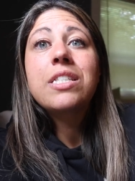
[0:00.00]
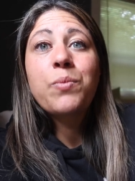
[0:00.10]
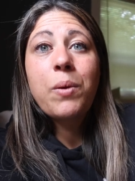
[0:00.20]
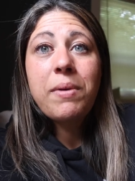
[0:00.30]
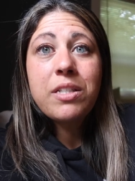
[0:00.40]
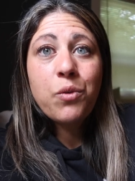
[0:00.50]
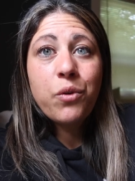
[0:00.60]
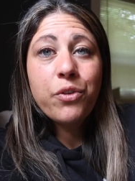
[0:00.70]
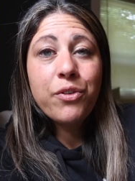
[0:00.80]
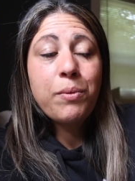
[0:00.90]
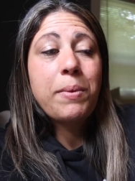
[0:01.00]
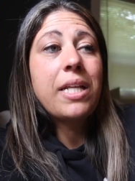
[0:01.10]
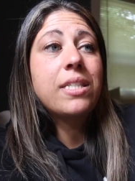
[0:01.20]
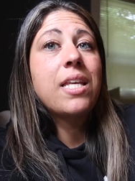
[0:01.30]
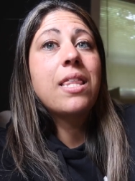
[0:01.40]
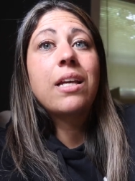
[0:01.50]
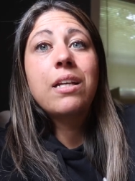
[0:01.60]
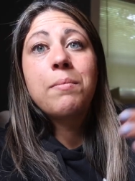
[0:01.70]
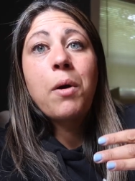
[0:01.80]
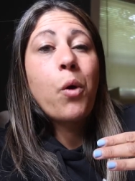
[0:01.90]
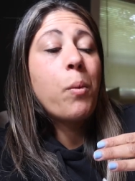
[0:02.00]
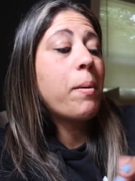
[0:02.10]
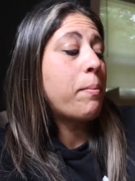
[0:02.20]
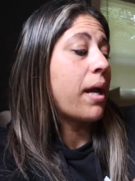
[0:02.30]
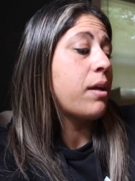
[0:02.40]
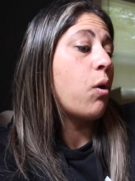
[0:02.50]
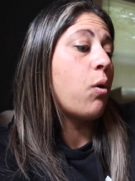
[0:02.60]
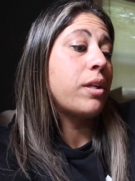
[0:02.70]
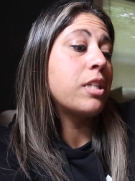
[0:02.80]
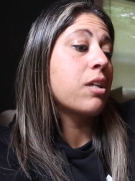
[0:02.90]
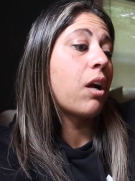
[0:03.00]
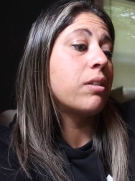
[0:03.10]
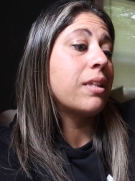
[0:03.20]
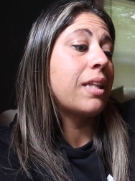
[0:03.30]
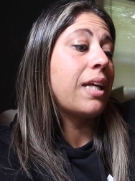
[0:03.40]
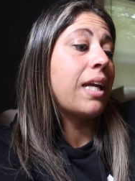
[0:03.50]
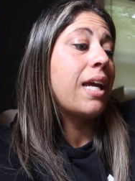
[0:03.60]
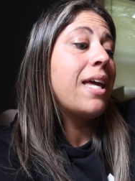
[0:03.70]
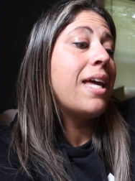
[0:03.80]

swing by school for a few minutes, and then come home. My goal, it is currently